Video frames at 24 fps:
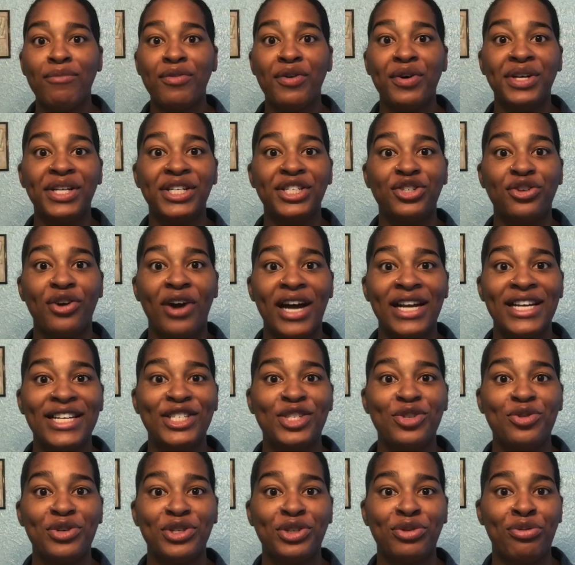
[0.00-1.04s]
going to try to
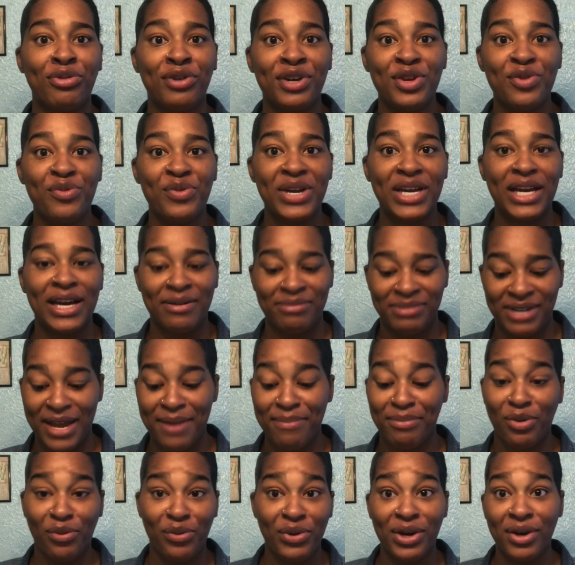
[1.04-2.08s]
do a 20-week
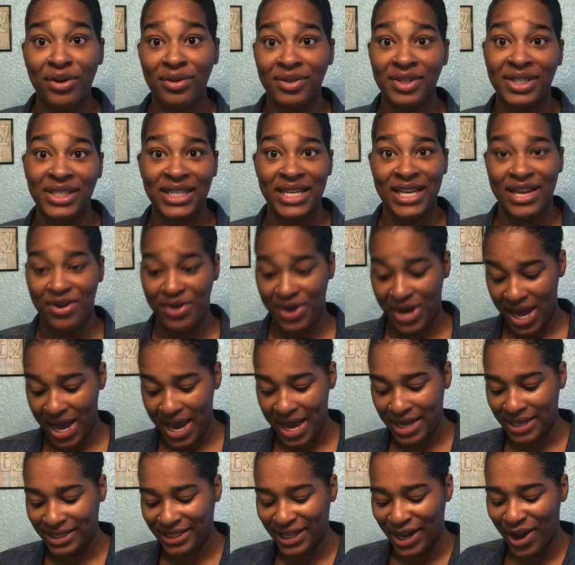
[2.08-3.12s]
update, but we're going to see,
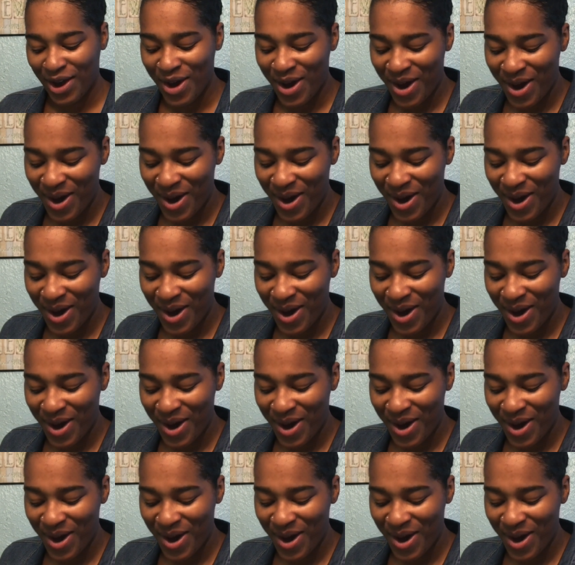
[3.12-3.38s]
okay? So